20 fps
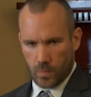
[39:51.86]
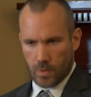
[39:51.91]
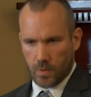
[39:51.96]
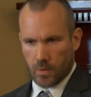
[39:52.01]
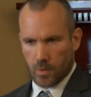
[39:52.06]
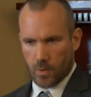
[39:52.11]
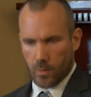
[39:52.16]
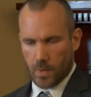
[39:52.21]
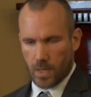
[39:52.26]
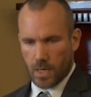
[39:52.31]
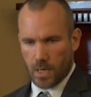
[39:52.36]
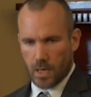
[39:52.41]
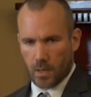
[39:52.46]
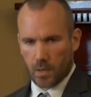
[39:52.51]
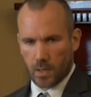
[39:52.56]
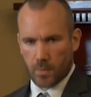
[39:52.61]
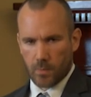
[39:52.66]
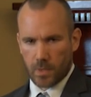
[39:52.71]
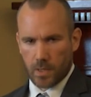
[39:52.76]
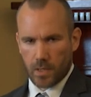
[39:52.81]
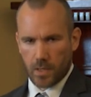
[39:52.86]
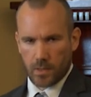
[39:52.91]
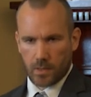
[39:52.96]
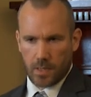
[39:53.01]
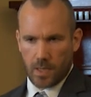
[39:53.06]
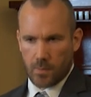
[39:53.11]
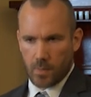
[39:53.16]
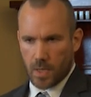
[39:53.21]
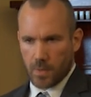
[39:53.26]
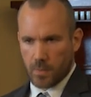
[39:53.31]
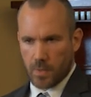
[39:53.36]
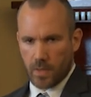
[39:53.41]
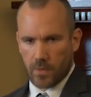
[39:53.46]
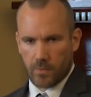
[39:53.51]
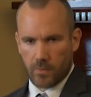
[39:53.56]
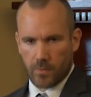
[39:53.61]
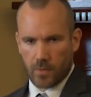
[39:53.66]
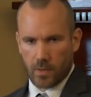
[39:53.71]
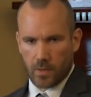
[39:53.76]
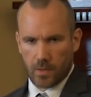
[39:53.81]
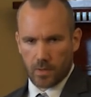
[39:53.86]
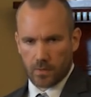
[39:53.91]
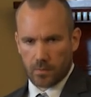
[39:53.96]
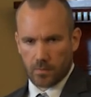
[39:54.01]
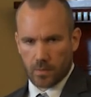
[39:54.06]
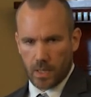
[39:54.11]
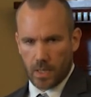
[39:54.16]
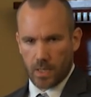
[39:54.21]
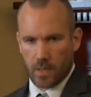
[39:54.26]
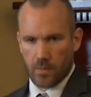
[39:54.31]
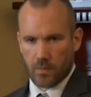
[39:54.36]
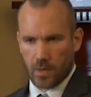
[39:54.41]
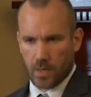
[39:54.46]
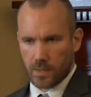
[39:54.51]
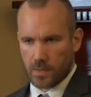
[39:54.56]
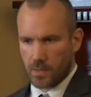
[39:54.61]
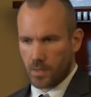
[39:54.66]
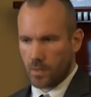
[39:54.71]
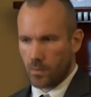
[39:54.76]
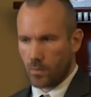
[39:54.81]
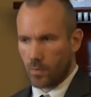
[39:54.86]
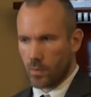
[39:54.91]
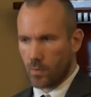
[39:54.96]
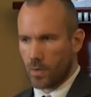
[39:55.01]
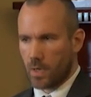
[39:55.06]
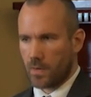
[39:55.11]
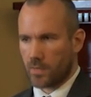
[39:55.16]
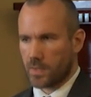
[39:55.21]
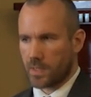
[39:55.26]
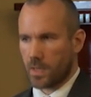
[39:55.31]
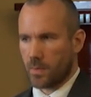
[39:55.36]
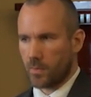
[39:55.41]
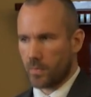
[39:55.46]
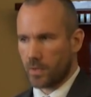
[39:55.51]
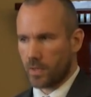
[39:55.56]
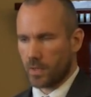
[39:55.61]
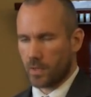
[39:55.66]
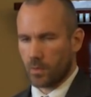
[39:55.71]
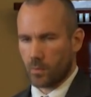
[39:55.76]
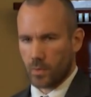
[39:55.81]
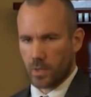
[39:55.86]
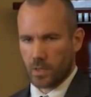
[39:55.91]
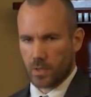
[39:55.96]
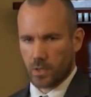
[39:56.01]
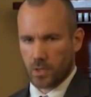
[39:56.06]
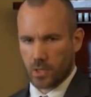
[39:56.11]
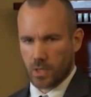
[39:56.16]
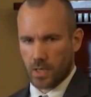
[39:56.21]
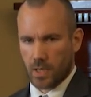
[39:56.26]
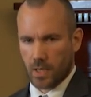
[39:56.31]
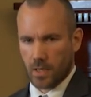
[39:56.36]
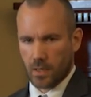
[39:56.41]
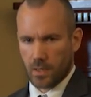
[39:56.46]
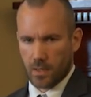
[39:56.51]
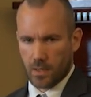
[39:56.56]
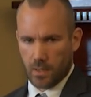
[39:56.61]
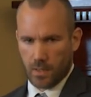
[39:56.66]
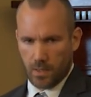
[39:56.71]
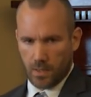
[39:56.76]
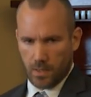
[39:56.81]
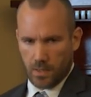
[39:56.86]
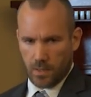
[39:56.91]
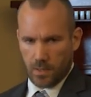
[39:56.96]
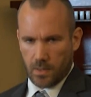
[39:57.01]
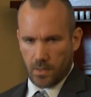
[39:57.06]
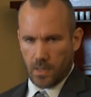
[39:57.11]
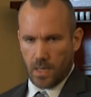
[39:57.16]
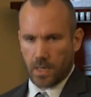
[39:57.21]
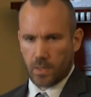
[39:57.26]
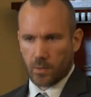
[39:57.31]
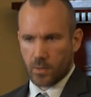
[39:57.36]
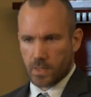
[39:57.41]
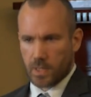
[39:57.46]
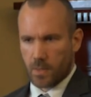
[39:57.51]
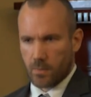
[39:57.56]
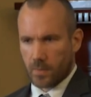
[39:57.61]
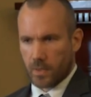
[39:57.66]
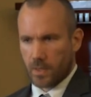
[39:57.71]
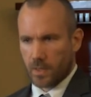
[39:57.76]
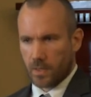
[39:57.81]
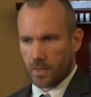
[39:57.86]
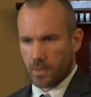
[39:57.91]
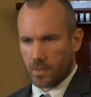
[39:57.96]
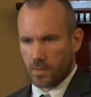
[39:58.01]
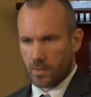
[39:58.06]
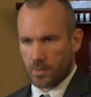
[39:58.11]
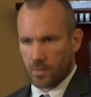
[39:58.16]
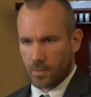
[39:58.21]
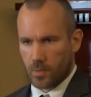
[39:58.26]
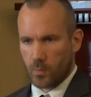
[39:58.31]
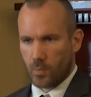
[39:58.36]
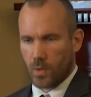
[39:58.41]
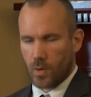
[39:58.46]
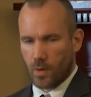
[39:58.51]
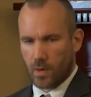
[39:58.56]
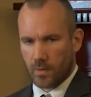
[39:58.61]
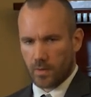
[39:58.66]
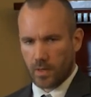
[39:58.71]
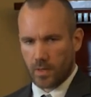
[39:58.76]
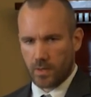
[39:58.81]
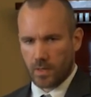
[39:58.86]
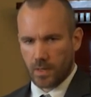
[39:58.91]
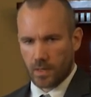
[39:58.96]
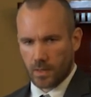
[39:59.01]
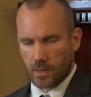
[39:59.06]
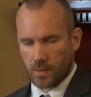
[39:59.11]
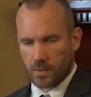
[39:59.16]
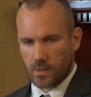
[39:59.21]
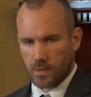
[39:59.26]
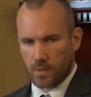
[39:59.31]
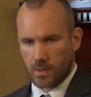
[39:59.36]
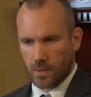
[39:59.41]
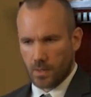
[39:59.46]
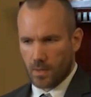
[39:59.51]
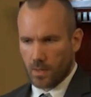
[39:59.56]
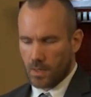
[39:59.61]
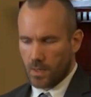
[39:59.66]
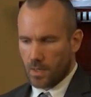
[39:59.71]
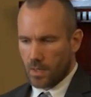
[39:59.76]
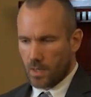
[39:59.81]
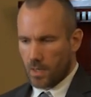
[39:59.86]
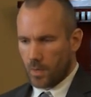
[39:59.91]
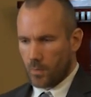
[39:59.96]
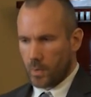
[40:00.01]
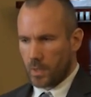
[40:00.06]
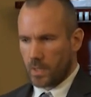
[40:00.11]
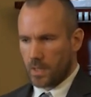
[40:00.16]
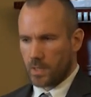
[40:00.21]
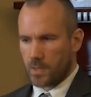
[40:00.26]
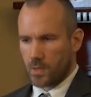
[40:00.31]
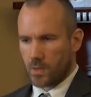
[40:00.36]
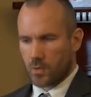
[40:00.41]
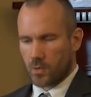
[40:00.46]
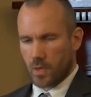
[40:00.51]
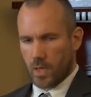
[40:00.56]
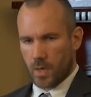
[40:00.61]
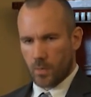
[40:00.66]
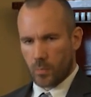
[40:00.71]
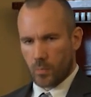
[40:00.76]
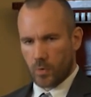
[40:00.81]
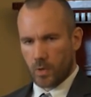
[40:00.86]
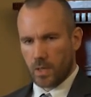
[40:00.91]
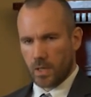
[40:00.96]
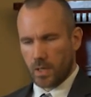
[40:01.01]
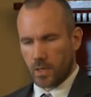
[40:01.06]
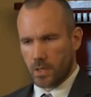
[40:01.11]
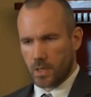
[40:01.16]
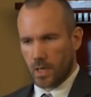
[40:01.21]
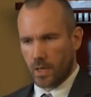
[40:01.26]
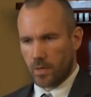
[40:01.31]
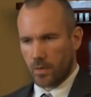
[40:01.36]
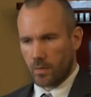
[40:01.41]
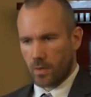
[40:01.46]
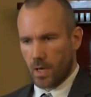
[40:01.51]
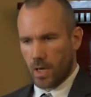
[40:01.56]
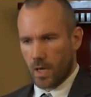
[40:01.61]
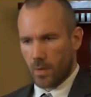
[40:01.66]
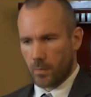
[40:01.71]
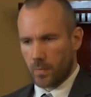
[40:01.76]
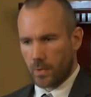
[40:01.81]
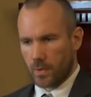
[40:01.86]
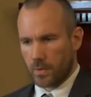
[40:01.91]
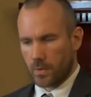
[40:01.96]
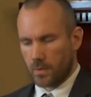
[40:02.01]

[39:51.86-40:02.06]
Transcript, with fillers: no matter how limited that might be for any of us. We all have something that we can share. I know some things, you know other things, and we need to try and bring each other up.